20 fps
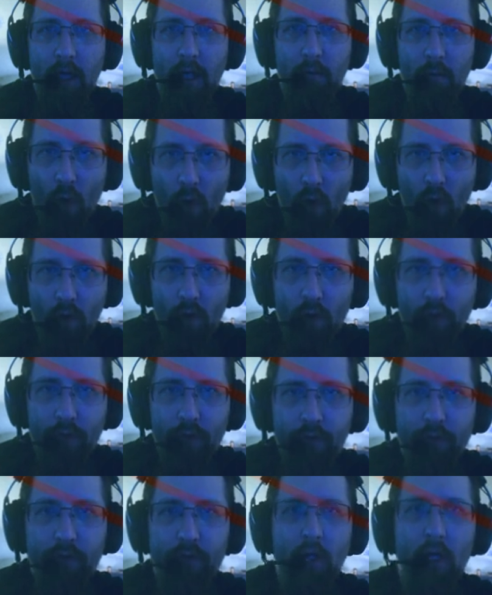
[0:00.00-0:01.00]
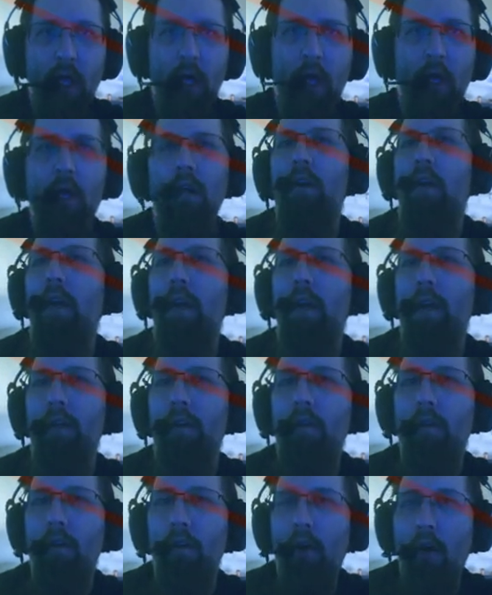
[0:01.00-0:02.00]
and morals
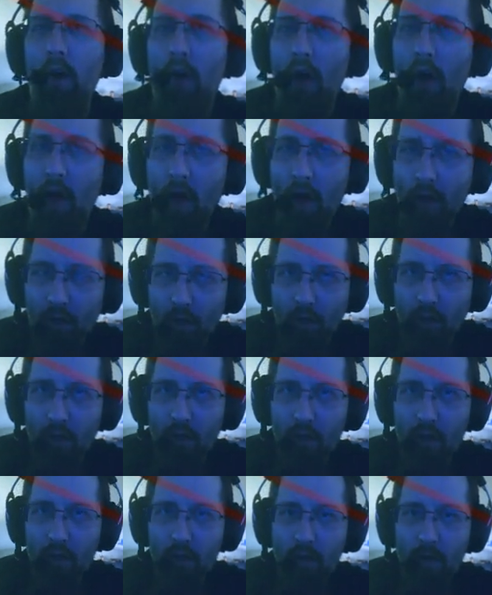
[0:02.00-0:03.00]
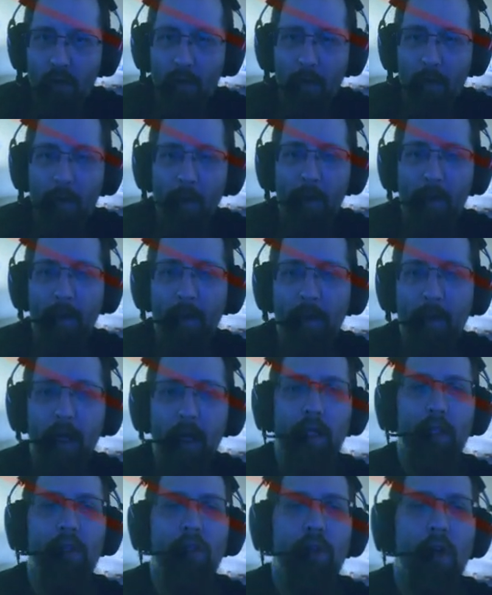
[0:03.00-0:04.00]
and honor,
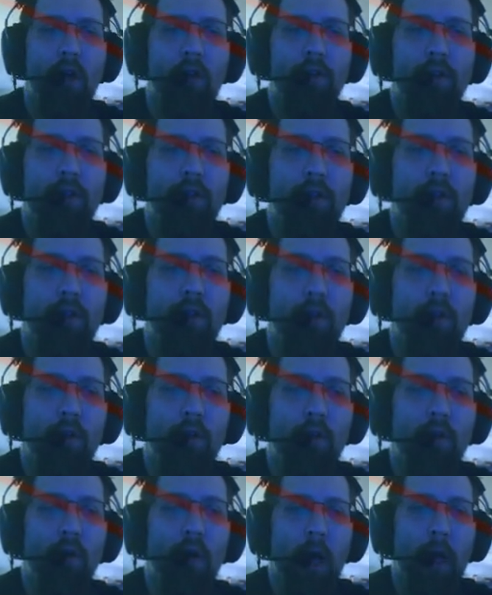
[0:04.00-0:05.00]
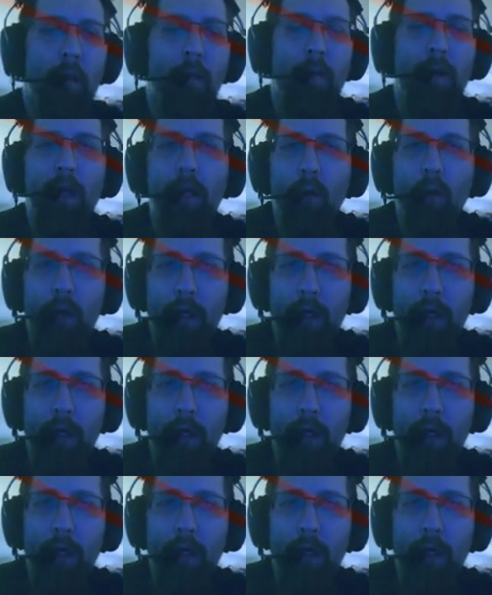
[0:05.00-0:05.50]
they chose to be a